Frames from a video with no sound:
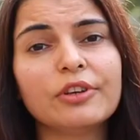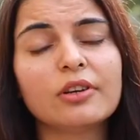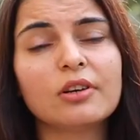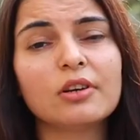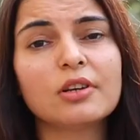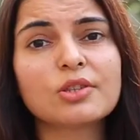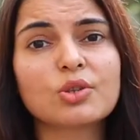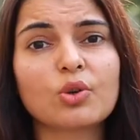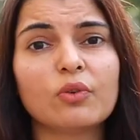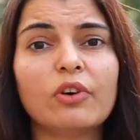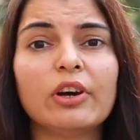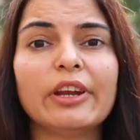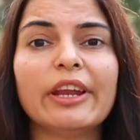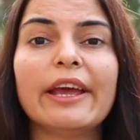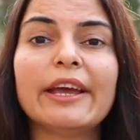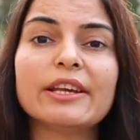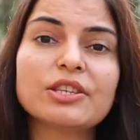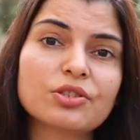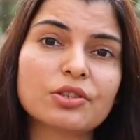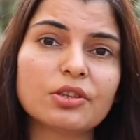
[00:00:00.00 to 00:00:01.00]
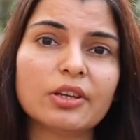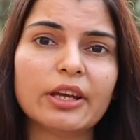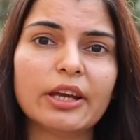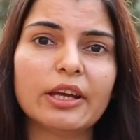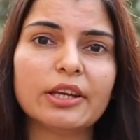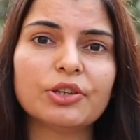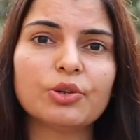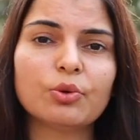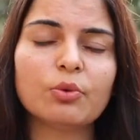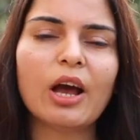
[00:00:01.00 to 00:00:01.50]
fears over
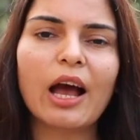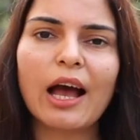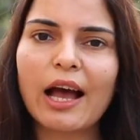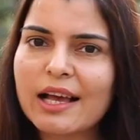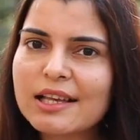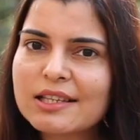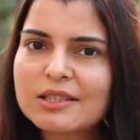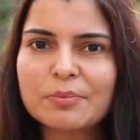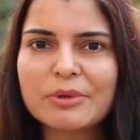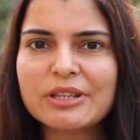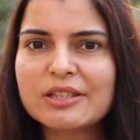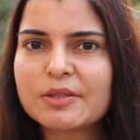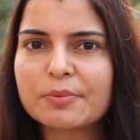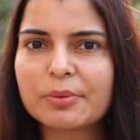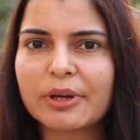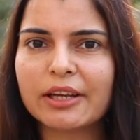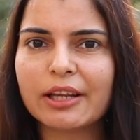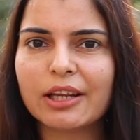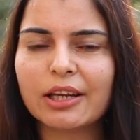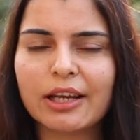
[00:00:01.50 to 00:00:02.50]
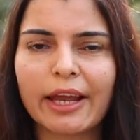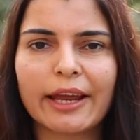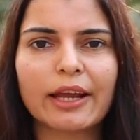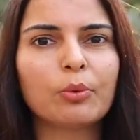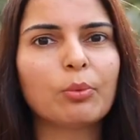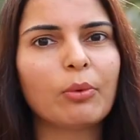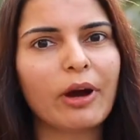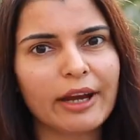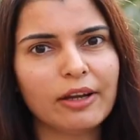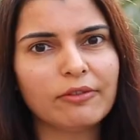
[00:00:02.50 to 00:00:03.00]
H3N2 has been spreading
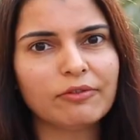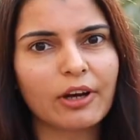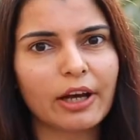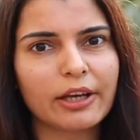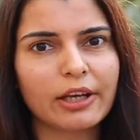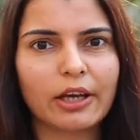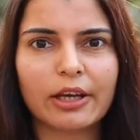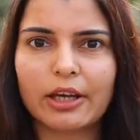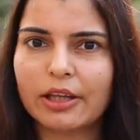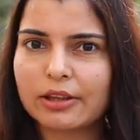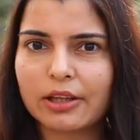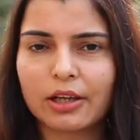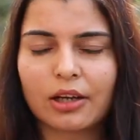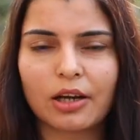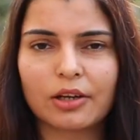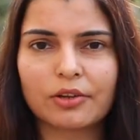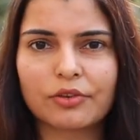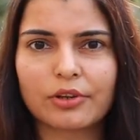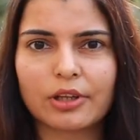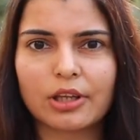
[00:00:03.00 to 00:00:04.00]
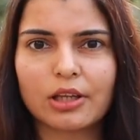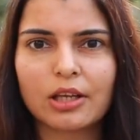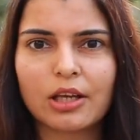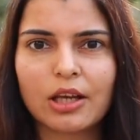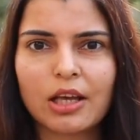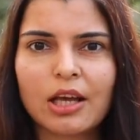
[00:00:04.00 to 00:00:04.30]
like wildfire in the country.